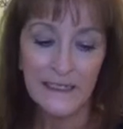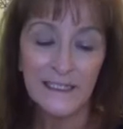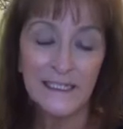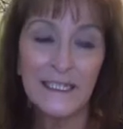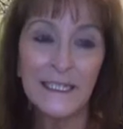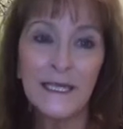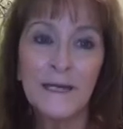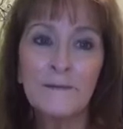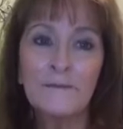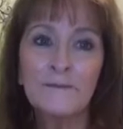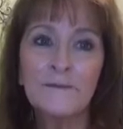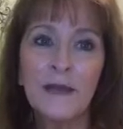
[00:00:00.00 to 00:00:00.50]

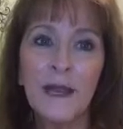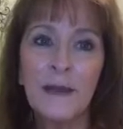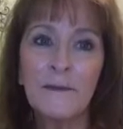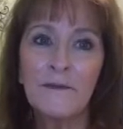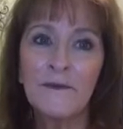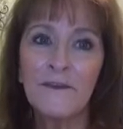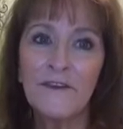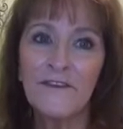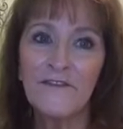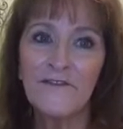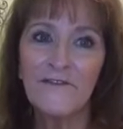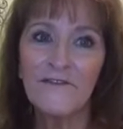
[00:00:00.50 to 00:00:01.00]
Tip
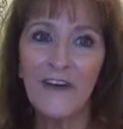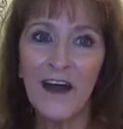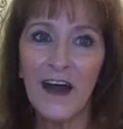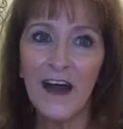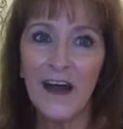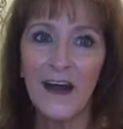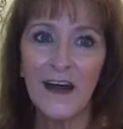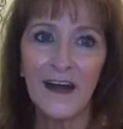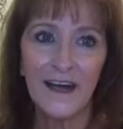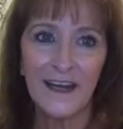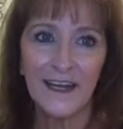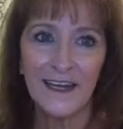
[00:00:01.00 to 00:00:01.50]
number
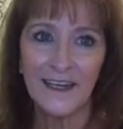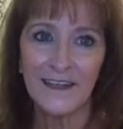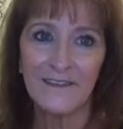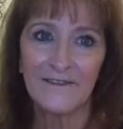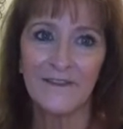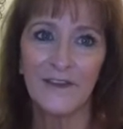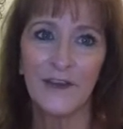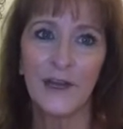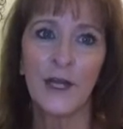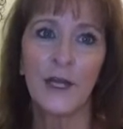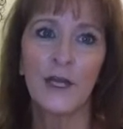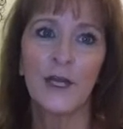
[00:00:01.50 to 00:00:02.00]
5,
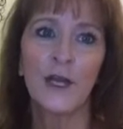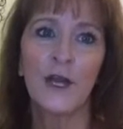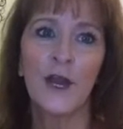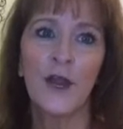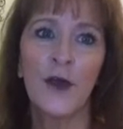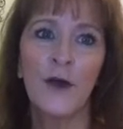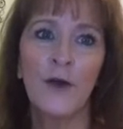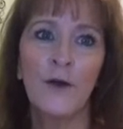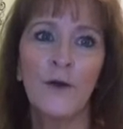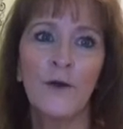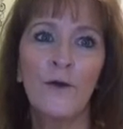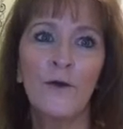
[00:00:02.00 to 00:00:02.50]

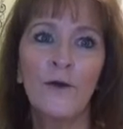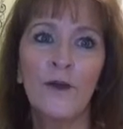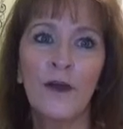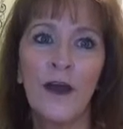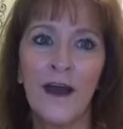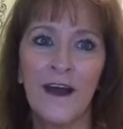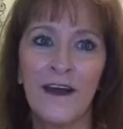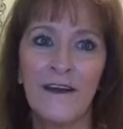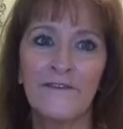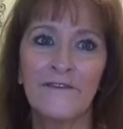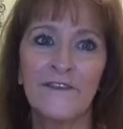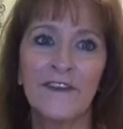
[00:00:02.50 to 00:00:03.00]
no
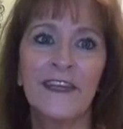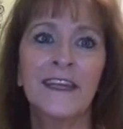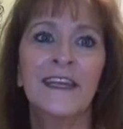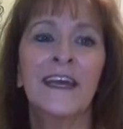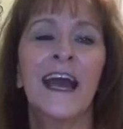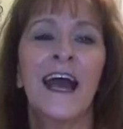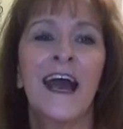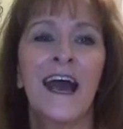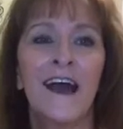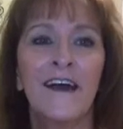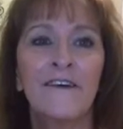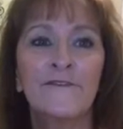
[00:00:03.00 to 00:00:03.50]

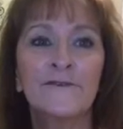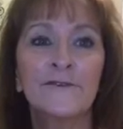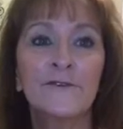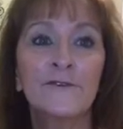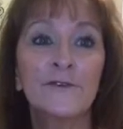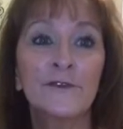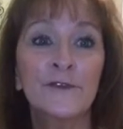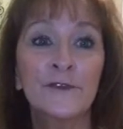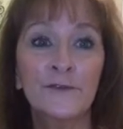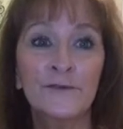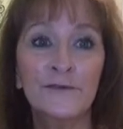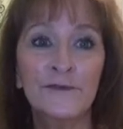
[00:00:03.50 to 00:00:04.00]
coffee after
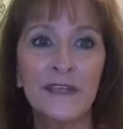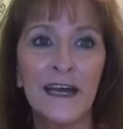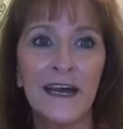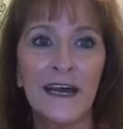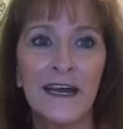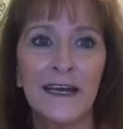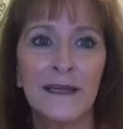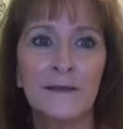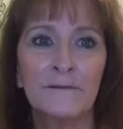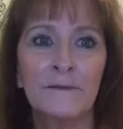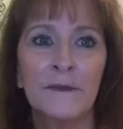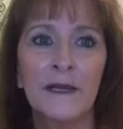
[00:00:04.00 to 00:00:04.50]

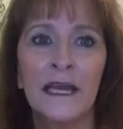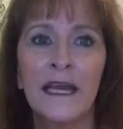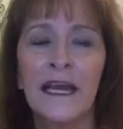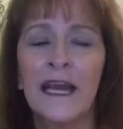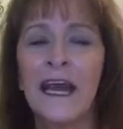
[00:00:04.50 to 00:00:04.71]
noontime.